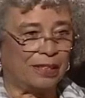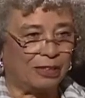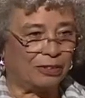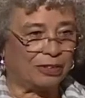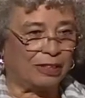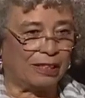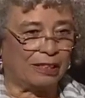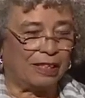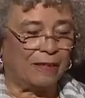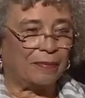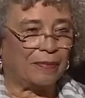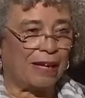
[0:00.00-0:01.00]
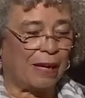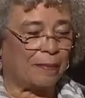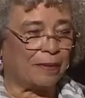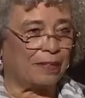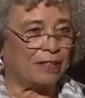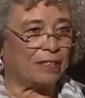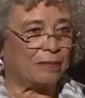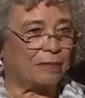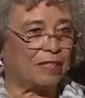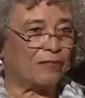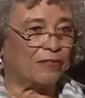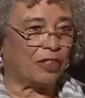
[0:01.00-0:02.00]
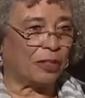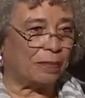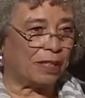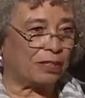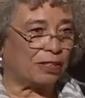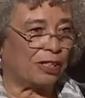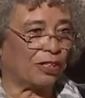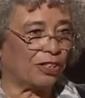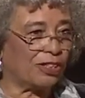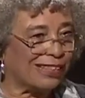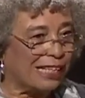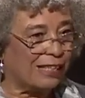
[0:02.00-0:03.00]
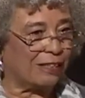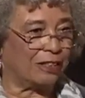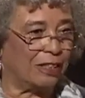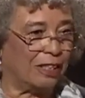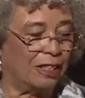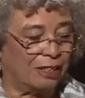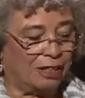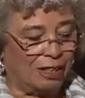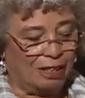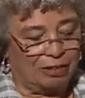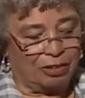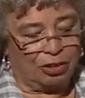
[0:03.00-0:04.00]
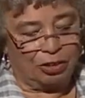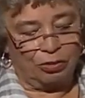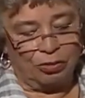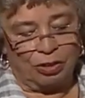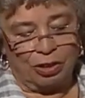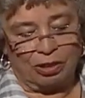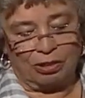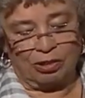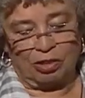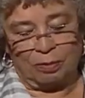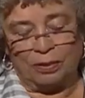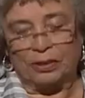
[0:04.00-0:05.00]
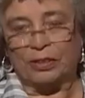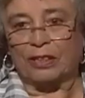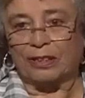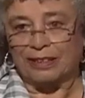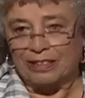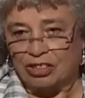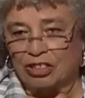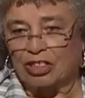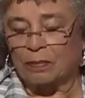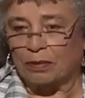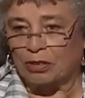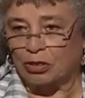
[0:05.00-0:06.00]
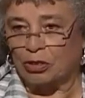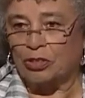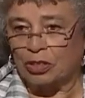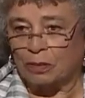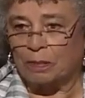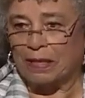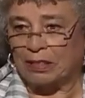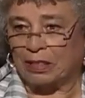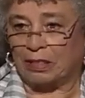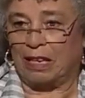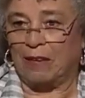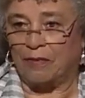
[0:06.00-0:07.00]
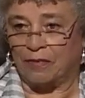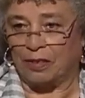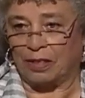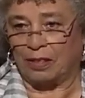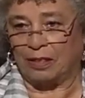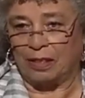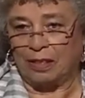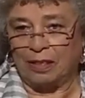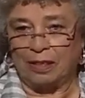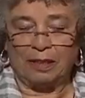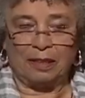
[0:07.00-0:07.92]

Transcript: point out that capitalism is very much linked to the global conditions produced by slavery.